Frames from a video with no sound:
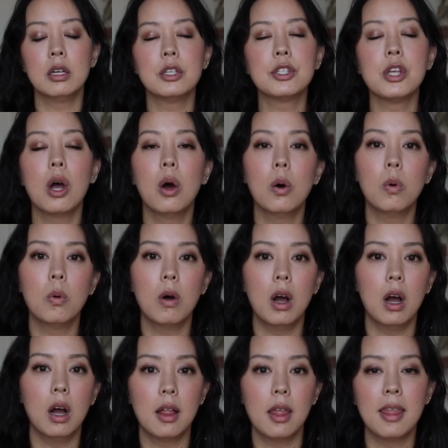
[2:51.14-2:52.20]

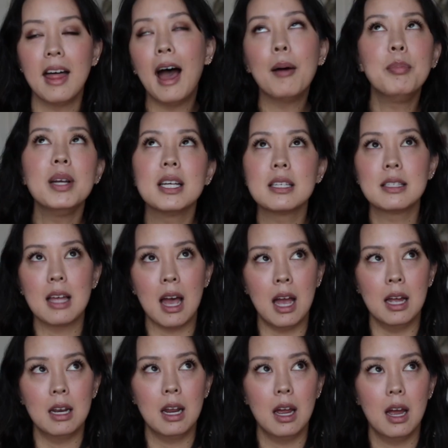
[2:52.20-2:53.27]
So that being
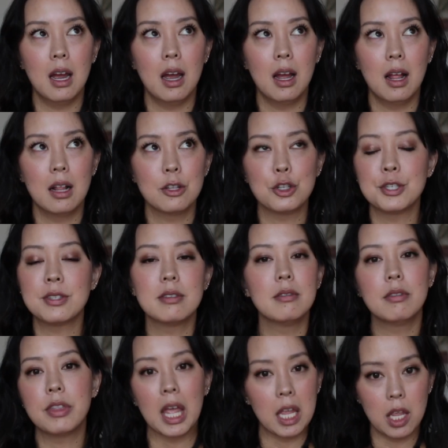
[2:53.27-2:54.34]
said, just
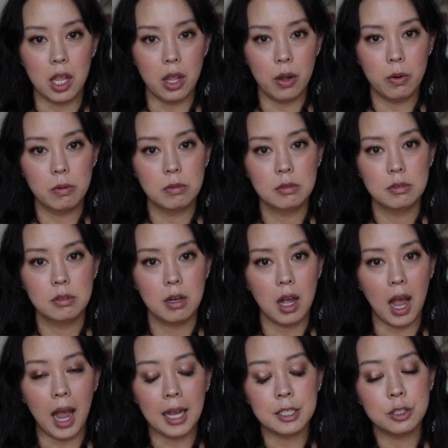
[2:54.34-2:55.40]
thank you.
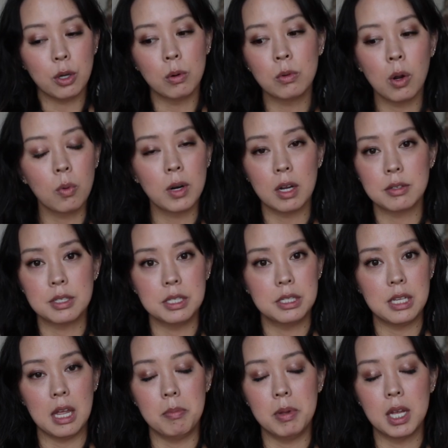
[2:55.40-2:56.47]
I don't know what else to
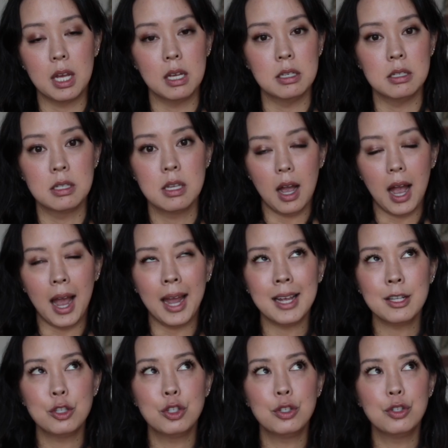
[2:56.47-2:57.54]
say, because
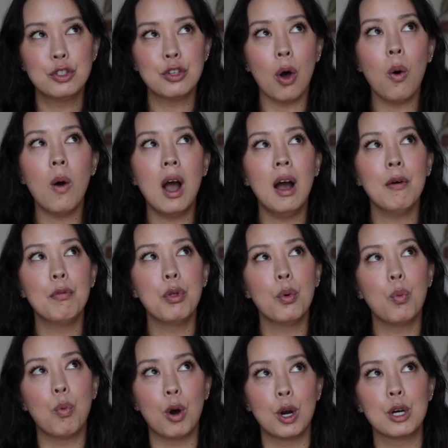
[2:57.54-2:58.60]
I don't have
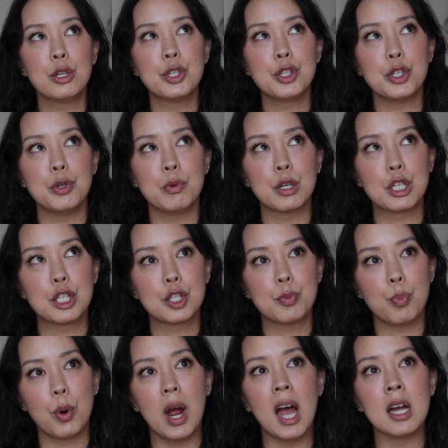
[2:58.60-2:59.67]
the words to
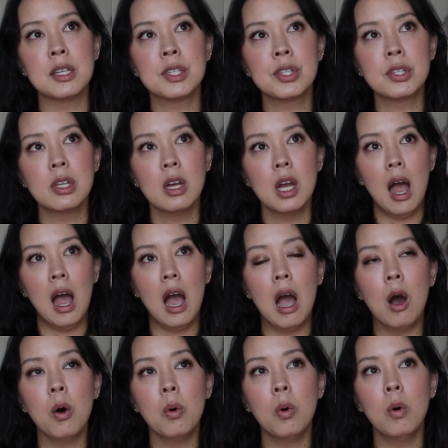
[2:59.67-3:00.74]
express
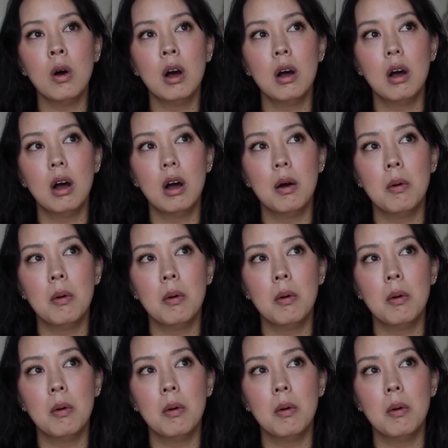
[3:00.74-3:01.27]
how